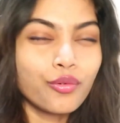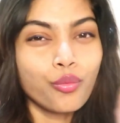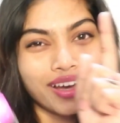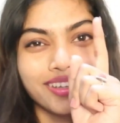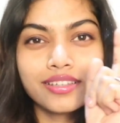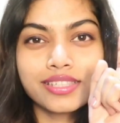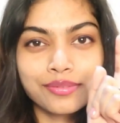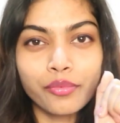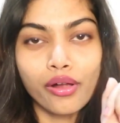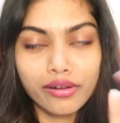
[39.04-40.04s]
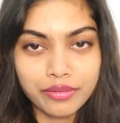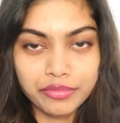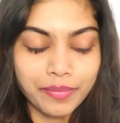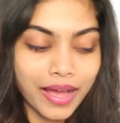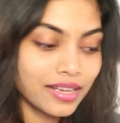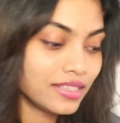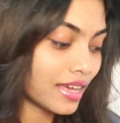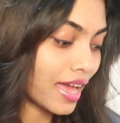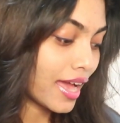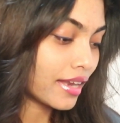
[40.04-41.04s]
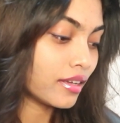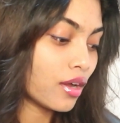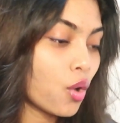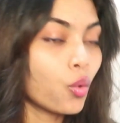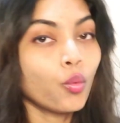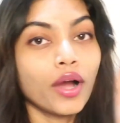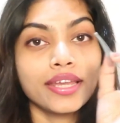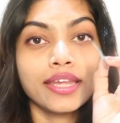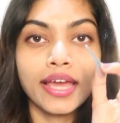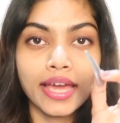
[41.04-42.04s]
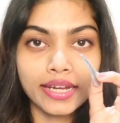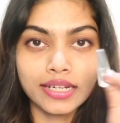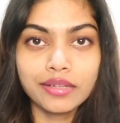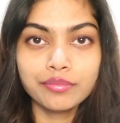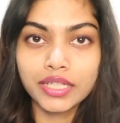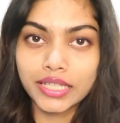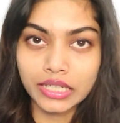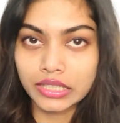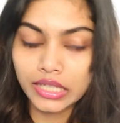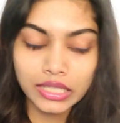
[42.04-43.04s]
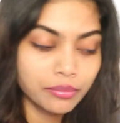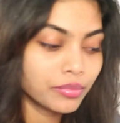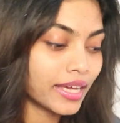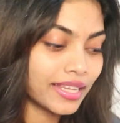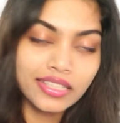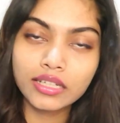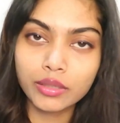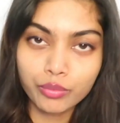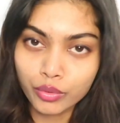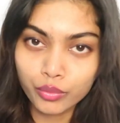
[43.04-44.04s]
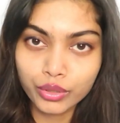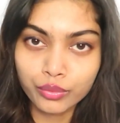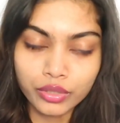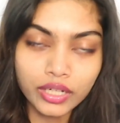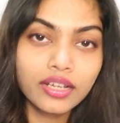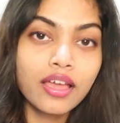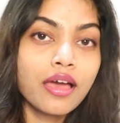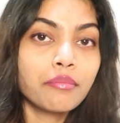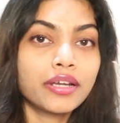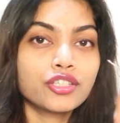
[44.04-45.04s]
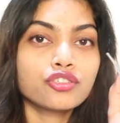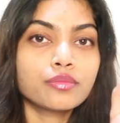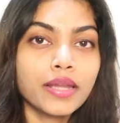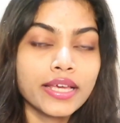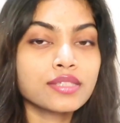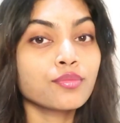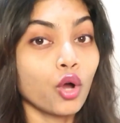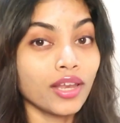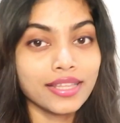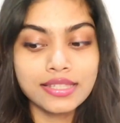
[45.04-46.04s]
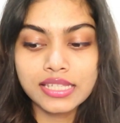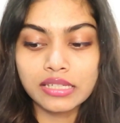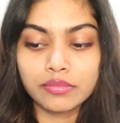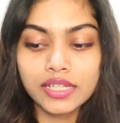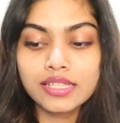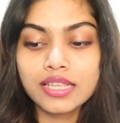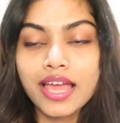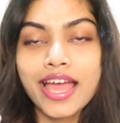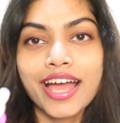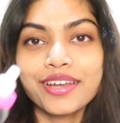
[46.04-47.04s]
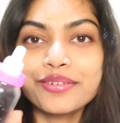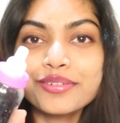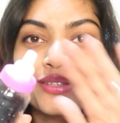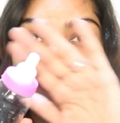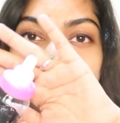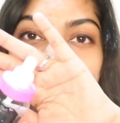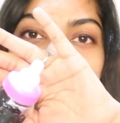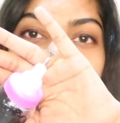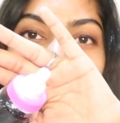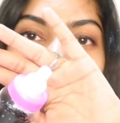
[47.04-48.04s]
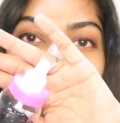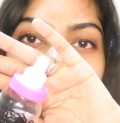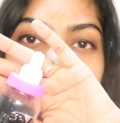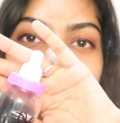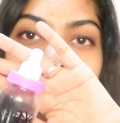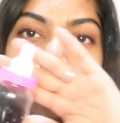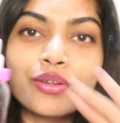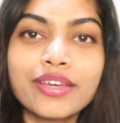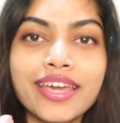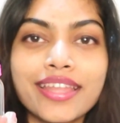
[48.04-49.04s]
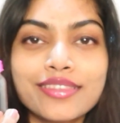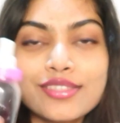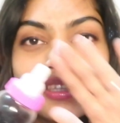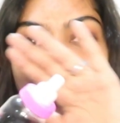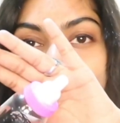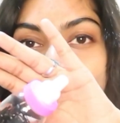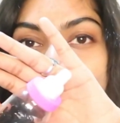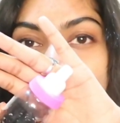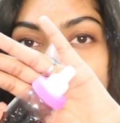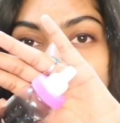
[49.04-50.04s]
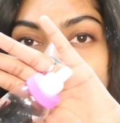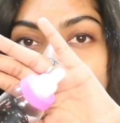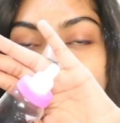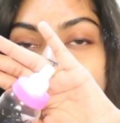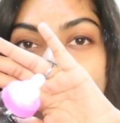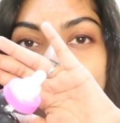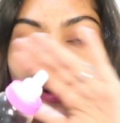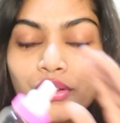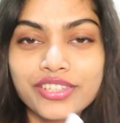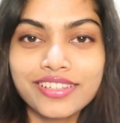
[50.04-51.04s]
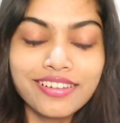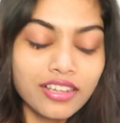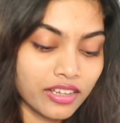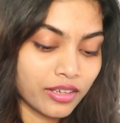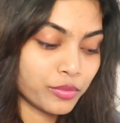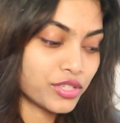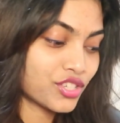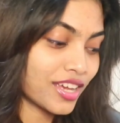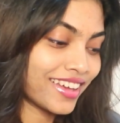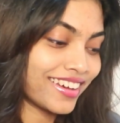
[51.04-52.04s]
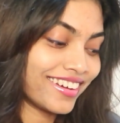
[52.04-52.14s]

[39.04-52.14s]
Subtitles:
one small rubber band and one hair clip, the tick clip. Any clip would work, but it should be like small and seamless. And also don't miss out looking at this cute milk bottle, which